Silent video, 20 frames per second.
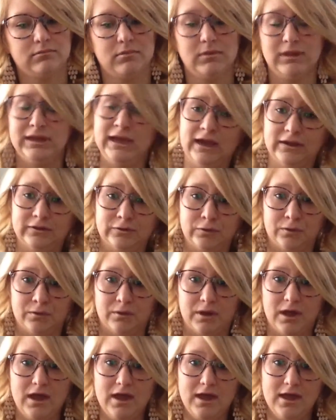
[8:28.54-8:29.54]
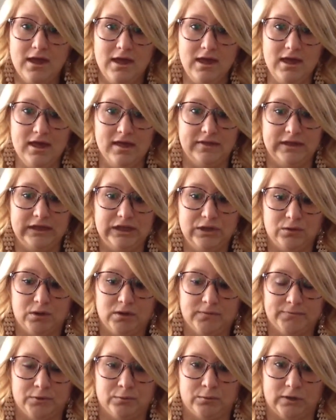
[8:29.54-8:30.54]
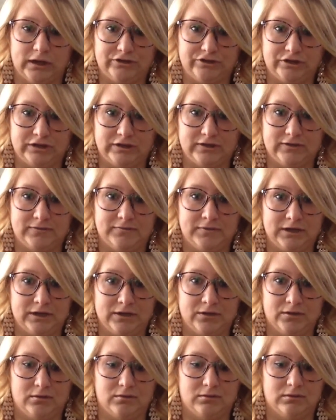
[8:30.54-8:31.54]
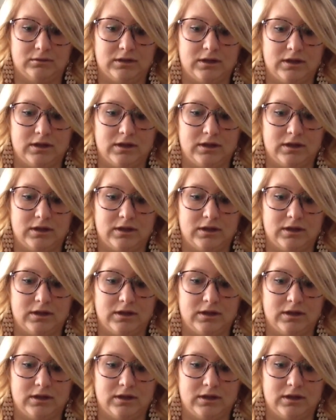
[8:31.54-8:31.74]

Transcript: yeah, so thank you all for watching this video.